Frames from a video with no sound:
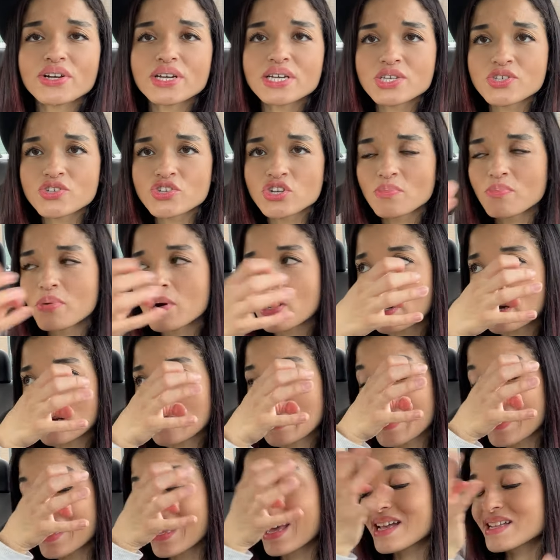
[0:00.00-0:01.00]
Easter
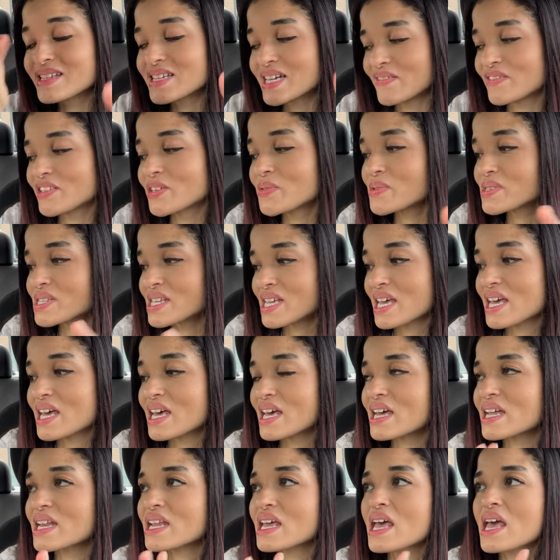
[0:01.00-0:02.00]
party. It definitely was a
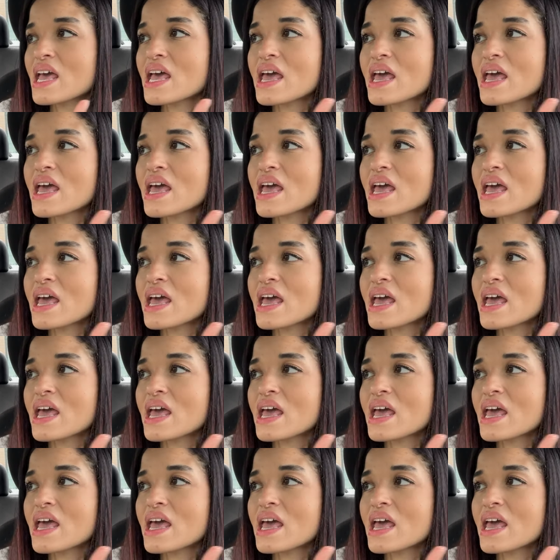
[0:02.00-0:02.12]
hit.